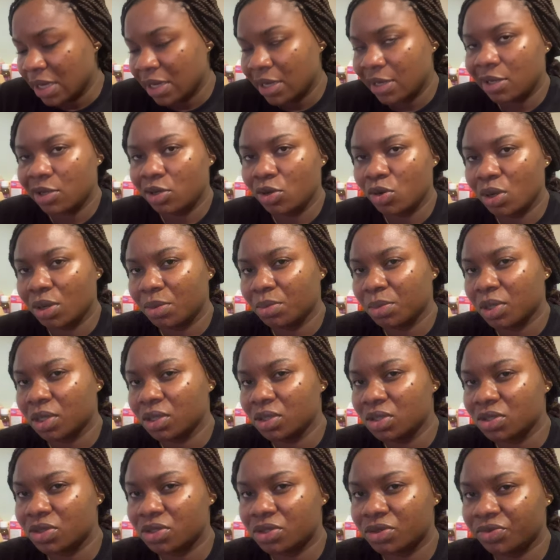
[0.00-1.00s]
You know, I'm
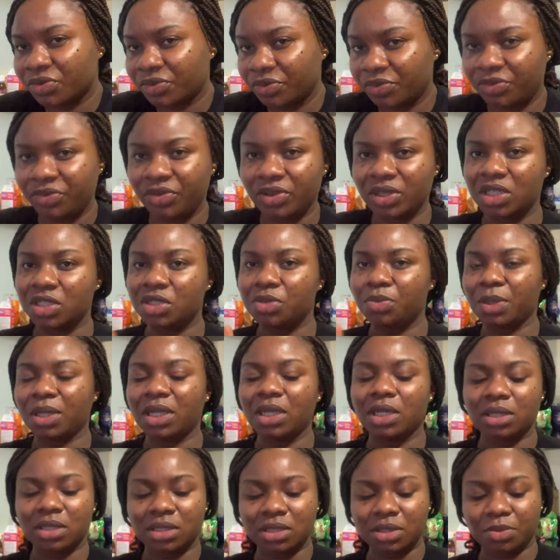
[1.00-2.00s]
gonna finish
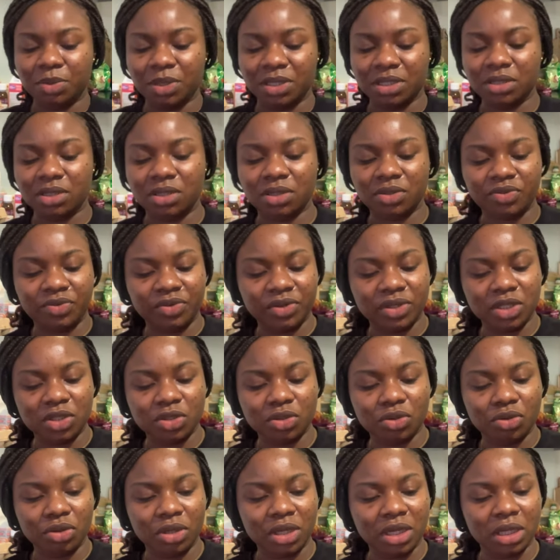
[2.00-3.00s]
picking these beans, finish
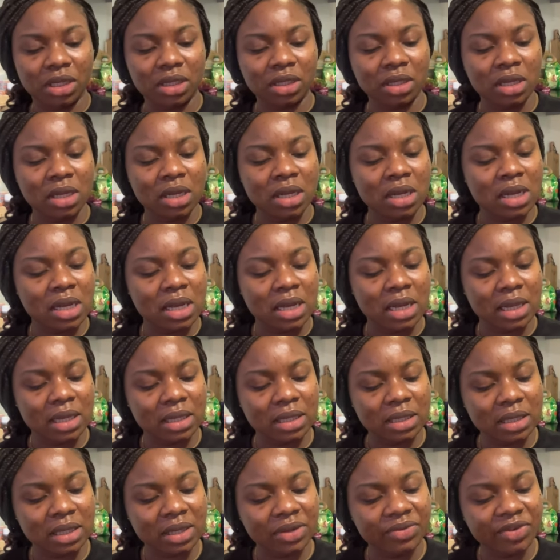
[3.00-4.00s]
cooking, and
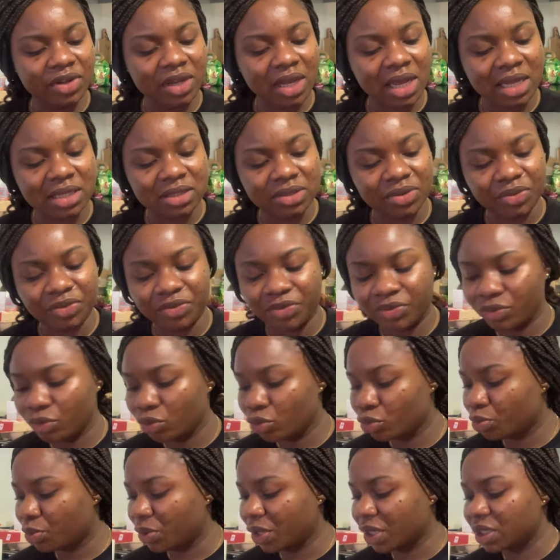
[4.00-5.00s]
then give you guys a full
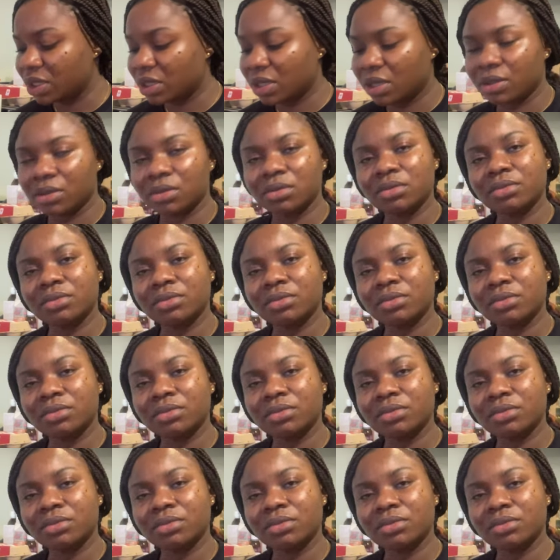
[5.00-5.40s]
breakdown.